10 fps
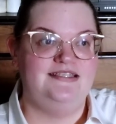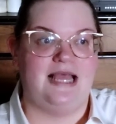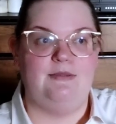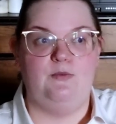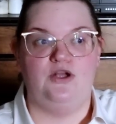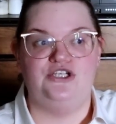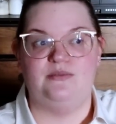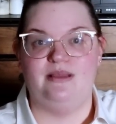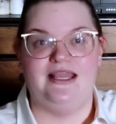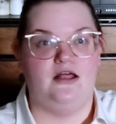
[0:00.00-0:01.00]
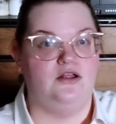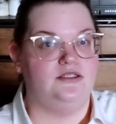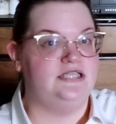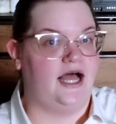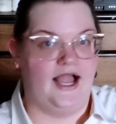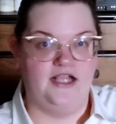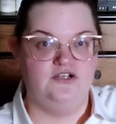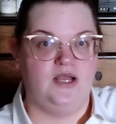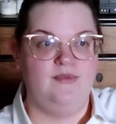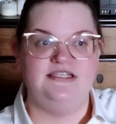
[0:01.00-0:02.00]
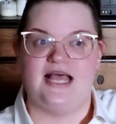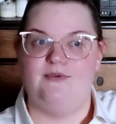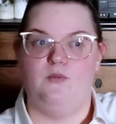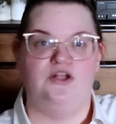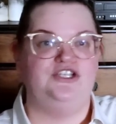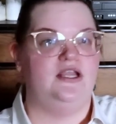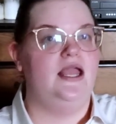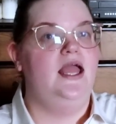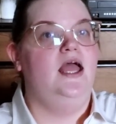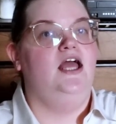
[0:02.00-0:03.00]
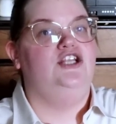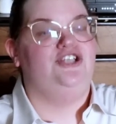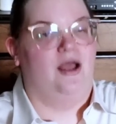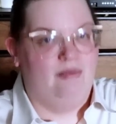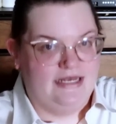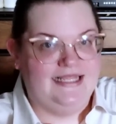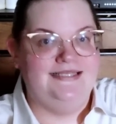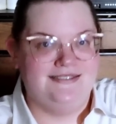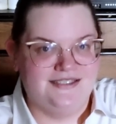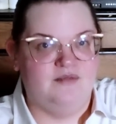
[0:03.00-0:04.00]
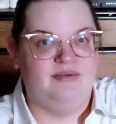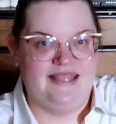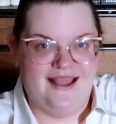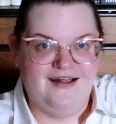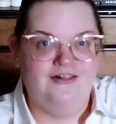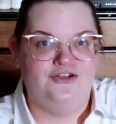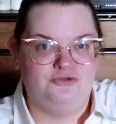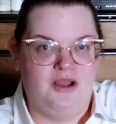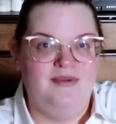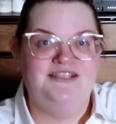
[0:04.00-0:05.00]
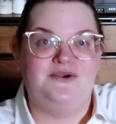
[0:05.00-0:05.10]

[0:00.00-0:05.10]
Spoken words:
I've been watching BL Thai dramas. I've been watching Japanese BL dramas.